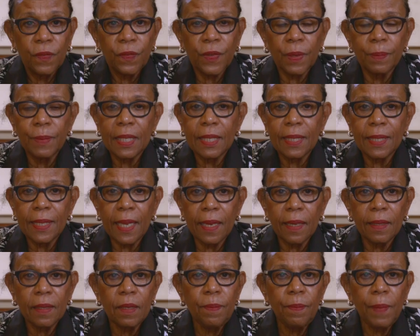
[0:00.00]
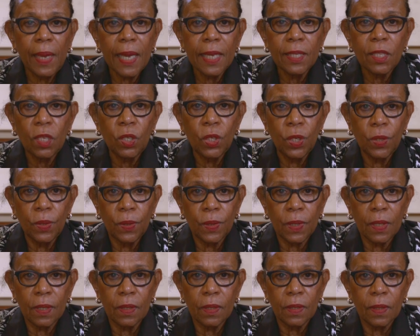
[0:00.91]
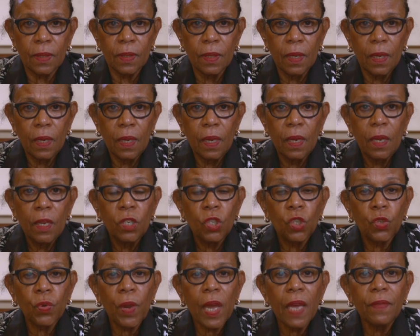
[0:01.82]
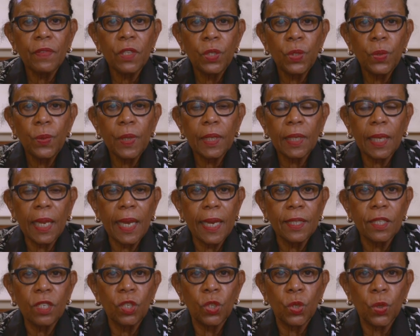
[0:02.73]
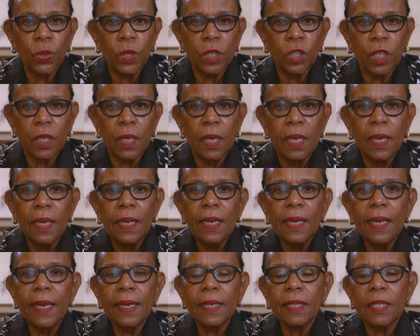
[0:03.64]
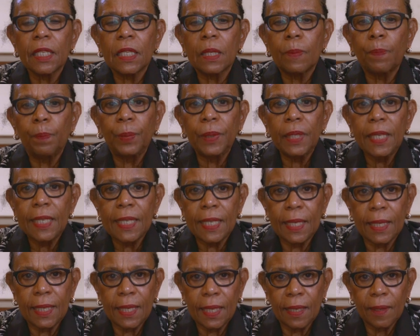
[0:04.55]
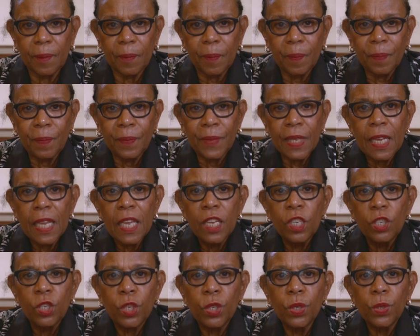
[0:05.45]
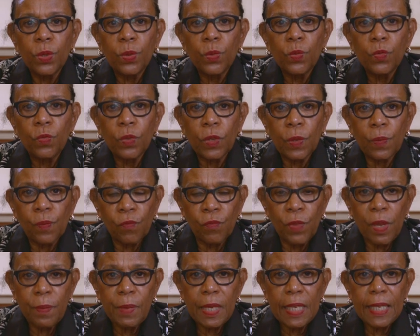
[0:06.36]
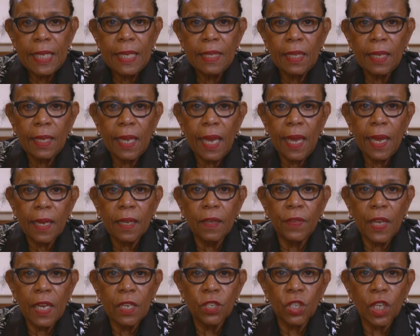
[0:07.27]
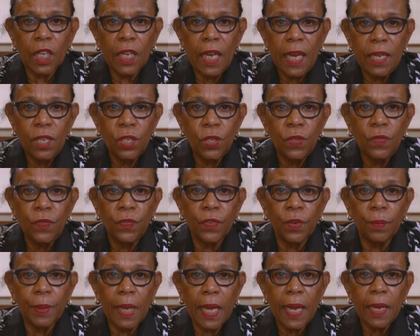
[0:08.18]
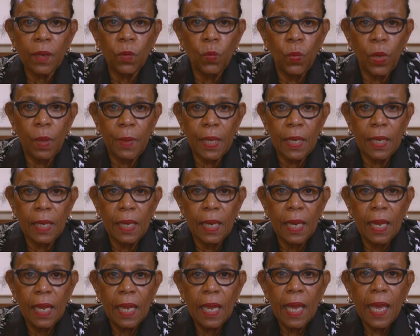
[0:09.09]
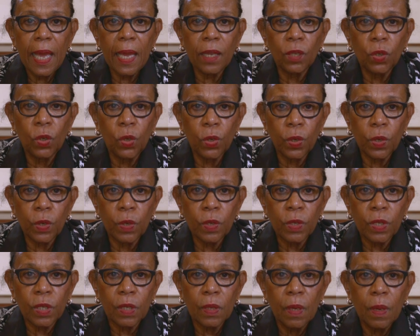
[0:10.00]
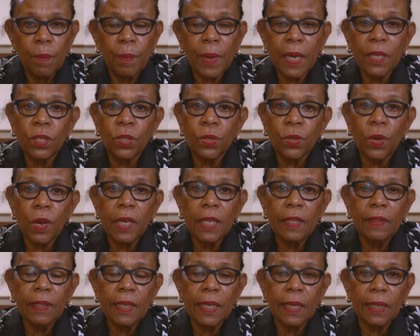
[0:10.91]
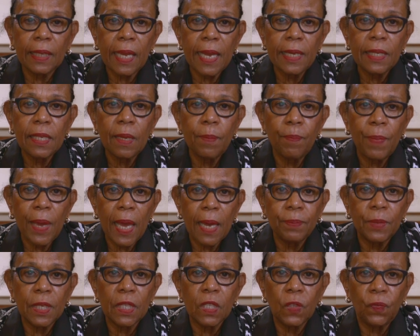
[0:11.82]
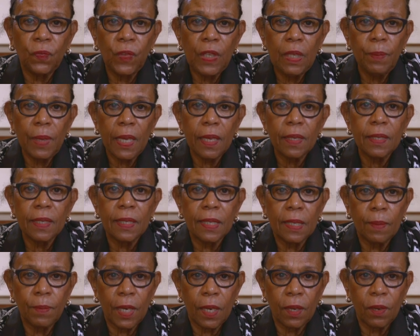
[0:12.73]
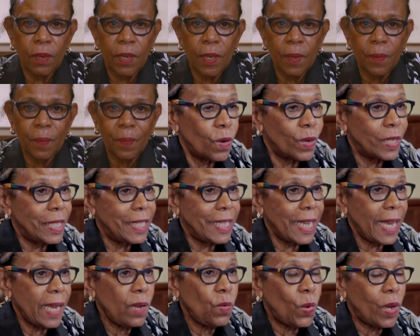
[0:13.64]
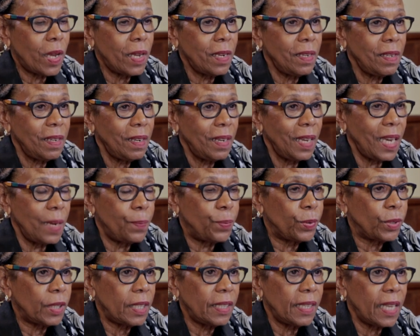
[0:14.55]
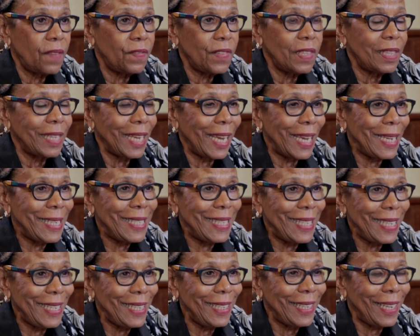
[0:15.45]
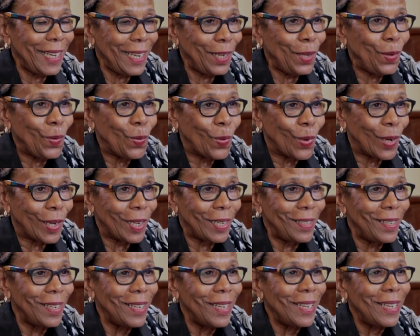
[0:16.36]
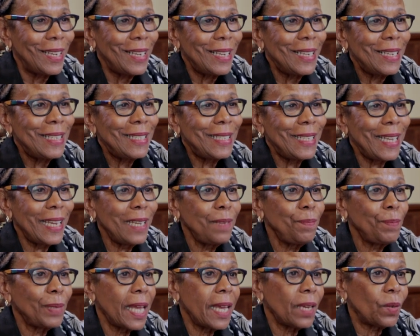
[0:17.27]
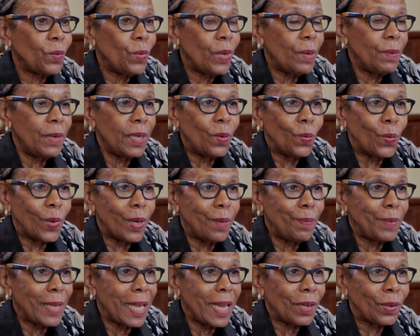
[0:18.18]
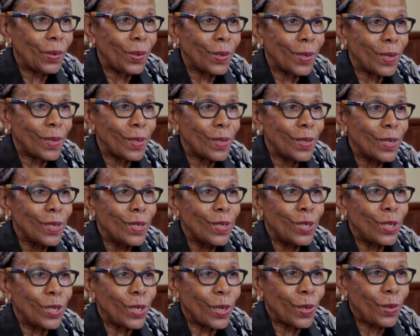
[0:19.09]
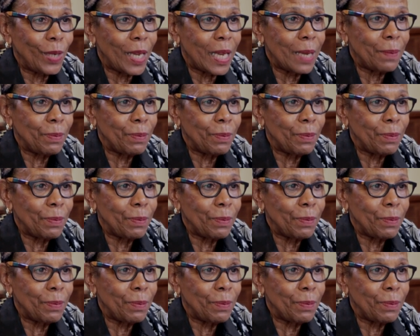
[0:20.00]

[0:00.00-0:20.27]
from Salem, Massachusetts, traveled to Atlanta, Georgia, explicitly to remedy the lack of education for black women and girls by starting the Atlanta Baptist Female Seminary. On day one, April 11, 1881, 10 black women and one black girl showed